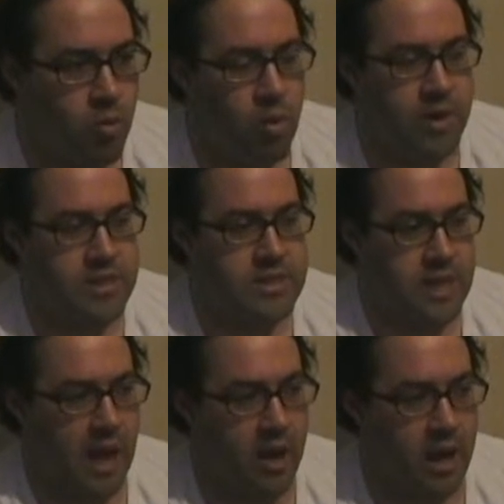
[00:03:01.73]
what is
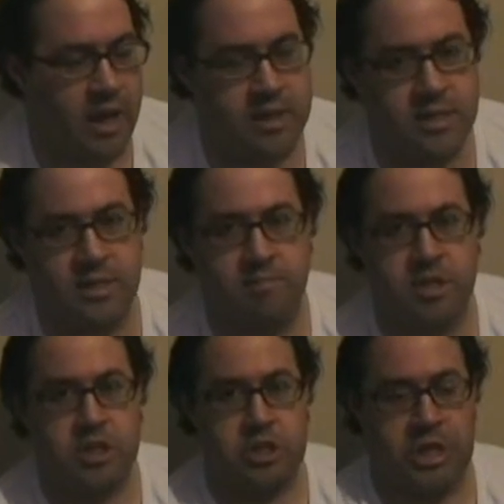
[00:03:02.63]
now, like I said, the
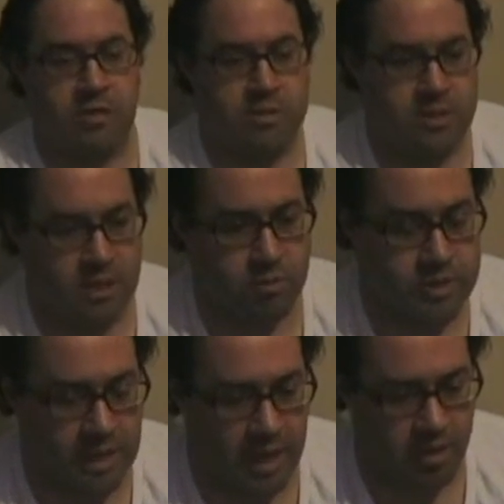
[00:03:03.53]
men's shelter. That
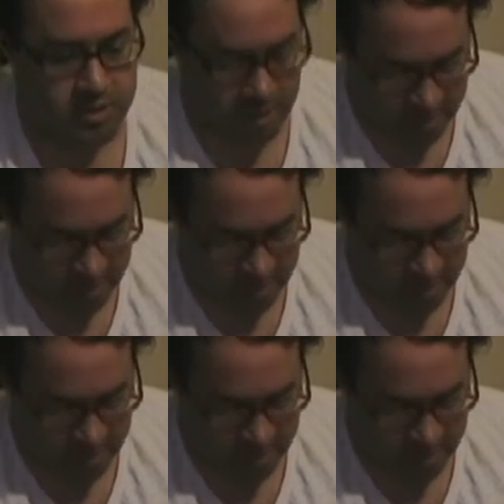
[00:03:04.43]
was the house